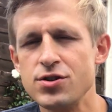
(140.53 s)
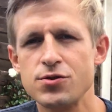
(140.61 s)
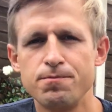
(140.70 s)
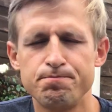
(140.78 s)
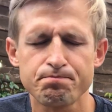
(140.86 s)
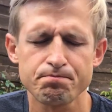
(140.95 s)

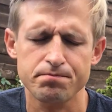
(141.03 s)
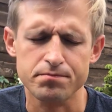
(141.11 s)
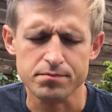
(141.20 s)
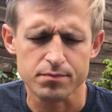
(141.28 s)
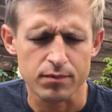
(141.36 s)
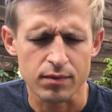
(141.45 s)

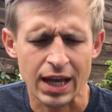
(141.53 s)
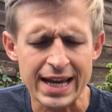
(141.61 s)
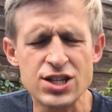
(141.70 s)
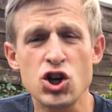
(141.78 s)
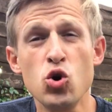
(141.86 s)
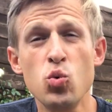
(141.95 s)

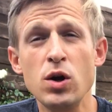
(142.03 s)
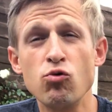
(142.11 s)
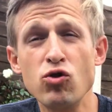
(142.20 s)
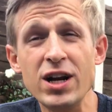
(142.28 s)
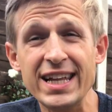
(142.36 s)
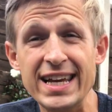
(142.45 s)
is who we
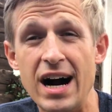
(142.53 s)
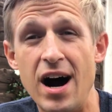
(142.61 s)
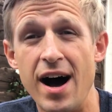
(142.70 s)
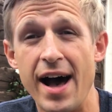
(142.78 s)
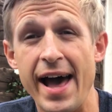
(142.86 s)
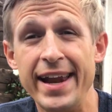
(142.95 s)
really are,